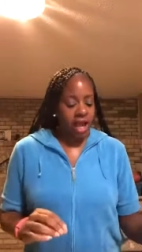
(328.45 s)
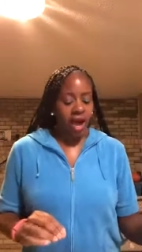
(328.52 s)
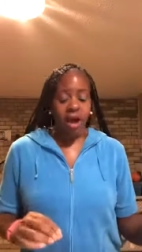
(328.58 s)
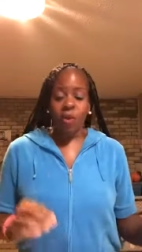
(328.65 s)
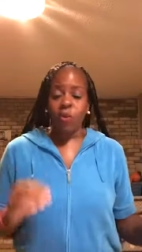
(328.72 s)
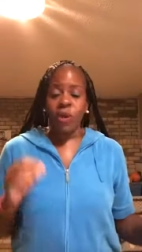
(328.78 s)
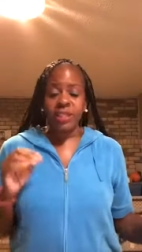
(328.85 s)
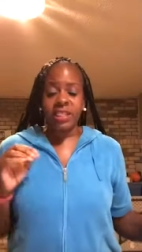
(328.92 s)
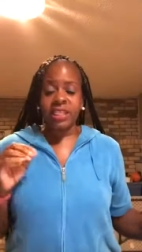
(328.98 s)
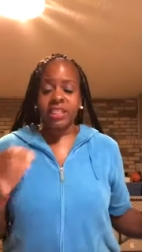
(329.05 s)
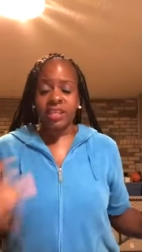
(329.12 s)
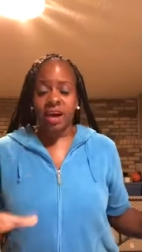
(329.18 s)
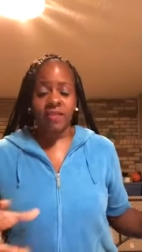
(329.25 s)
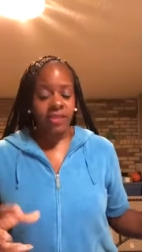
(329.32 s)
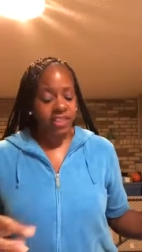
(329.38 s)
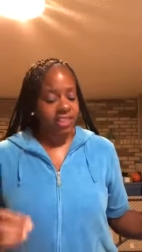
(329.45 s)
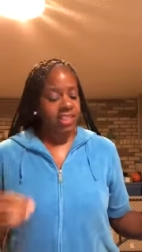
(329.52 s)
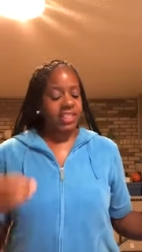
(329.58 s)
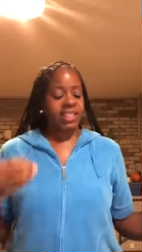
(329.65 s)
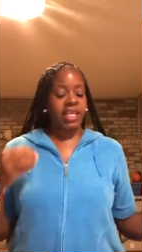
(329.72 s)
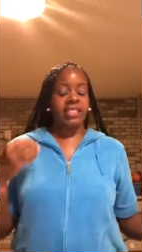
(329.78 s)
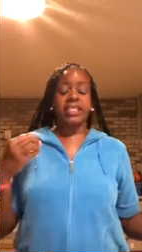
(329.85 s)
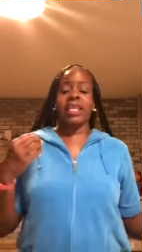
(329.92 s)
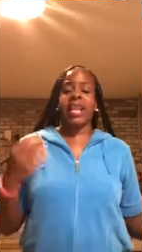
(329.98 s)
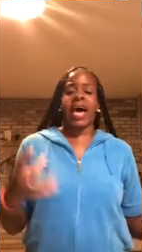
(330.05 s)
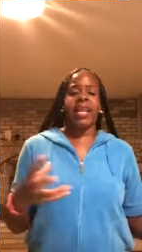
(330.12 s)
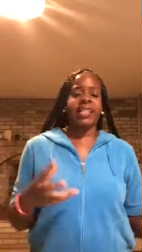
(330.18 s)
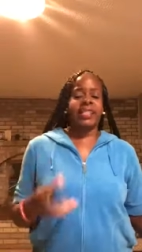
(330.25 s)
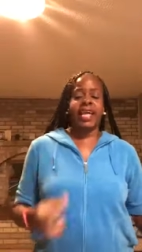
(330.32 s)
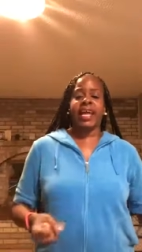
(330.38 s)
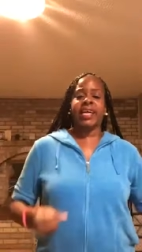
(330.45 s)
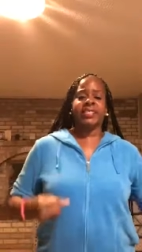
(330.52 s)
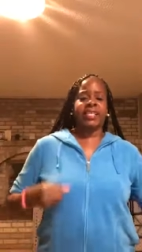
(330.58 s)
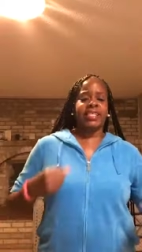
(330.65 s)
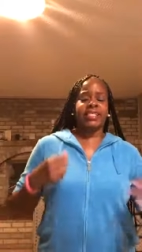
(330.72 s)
Uh, we discussed discussed a lot of things.